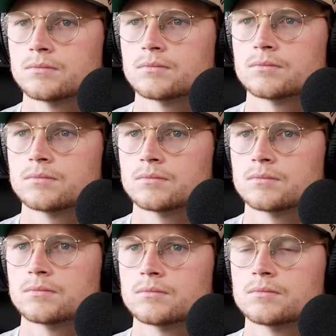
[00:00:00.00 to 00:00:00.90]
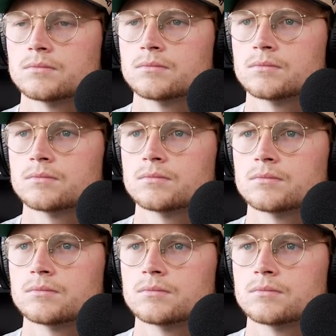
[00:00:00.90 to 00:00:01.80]

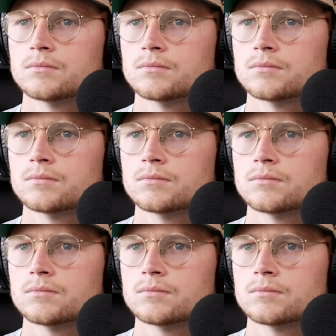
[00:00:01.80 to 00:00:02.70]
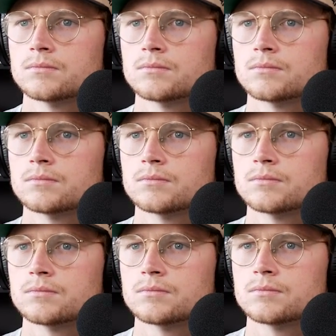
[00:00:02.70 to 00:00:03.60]

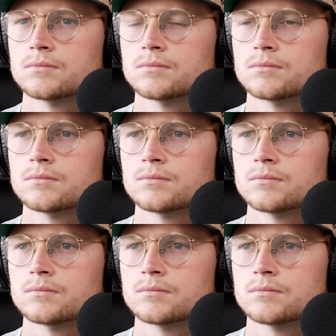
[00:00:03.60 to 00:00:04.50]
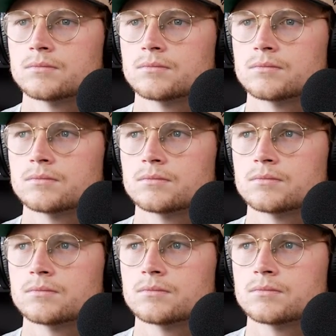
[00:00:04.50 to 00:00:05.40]

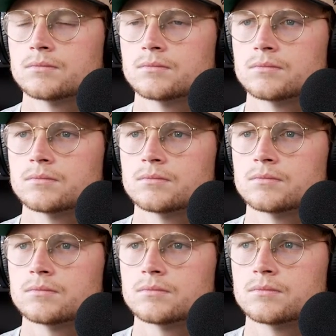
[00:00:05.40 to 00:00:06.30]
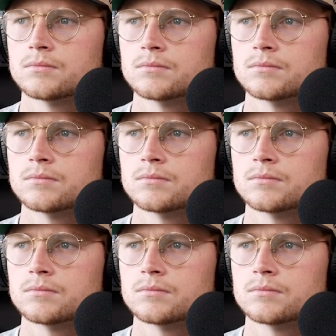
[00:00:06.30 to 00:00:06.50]
[no speech]